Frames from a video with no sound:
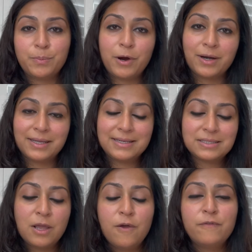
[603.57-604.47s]

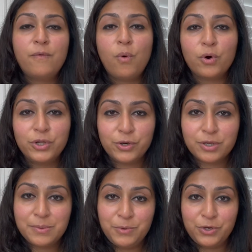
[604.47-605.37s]
parties, for your
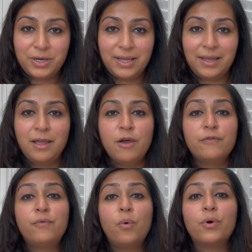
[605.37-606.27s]
community,
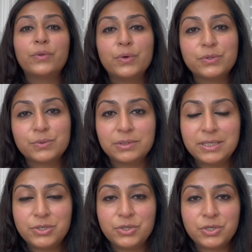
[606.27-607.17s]
for those
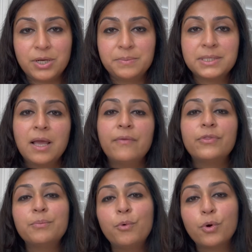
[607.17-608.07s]
relationships,
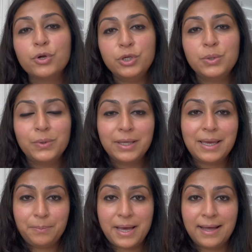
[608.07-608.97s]
the more you will
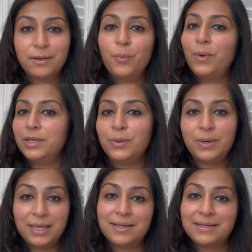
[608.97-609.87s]
get back when you
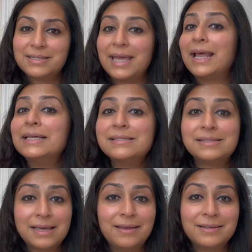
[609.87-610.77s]
need it. And I
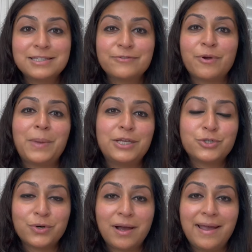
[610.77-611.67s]
say this from a
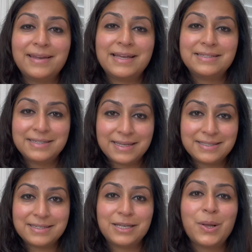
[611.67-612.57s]
tried and
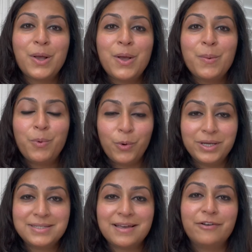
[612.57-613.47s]
tested
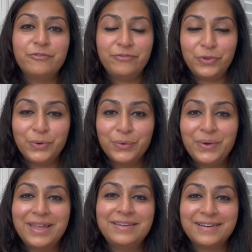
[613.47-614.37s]
point of view,
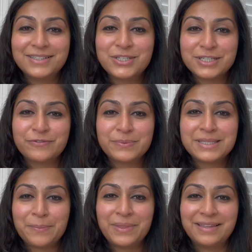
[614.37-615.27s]
and not just from
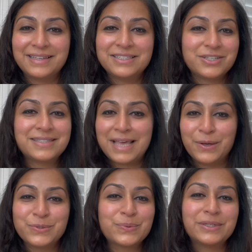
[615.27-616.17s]
something that just
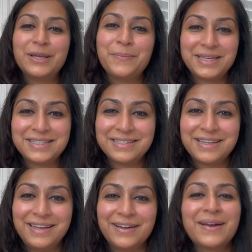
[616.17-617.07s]
sounds really amazing
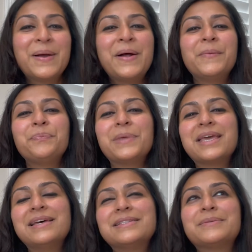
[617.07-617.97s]
to hear.
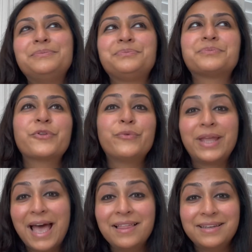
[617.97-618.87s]
Because the
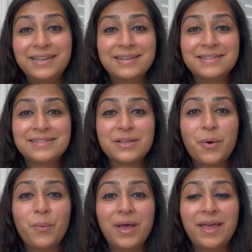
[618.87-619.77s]
reality is,
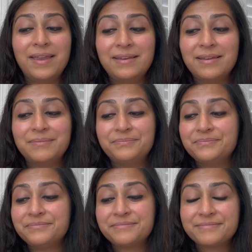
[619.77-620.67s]
when
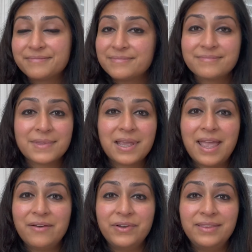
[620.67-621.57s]

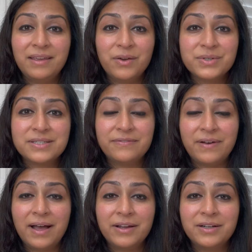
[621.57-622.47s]
everything goes to
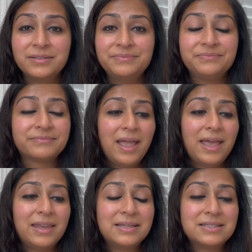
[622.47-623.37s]
fire
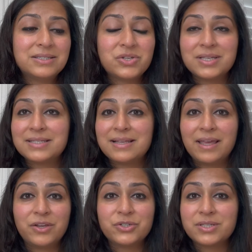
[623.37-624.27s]
and it's just
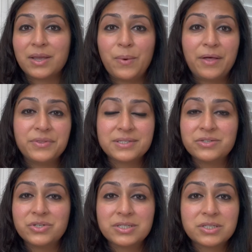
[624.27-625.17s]
like, you're just like, wow, this
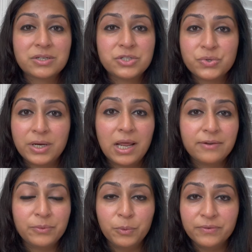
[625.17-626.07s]
is just straight out
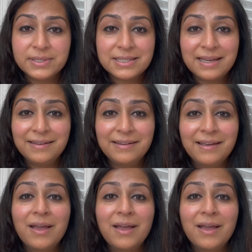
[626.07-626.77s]
of a movie scene.